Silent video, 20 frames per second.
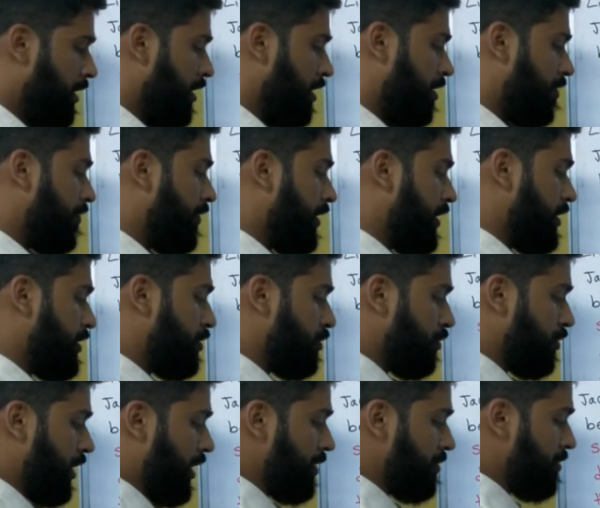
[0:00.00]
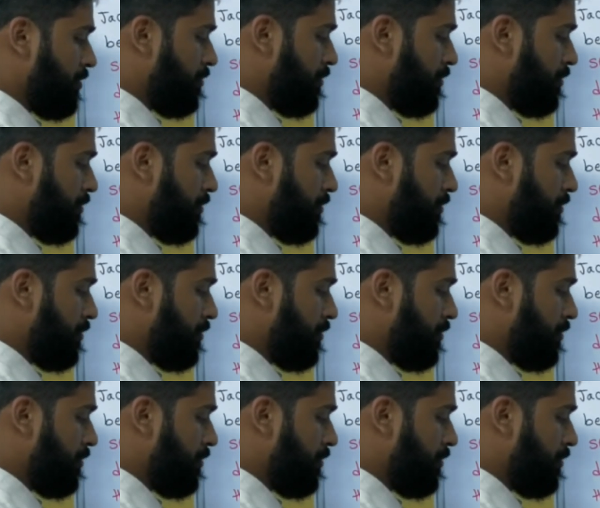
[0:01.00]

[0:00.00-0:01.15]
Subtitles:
If it is two types,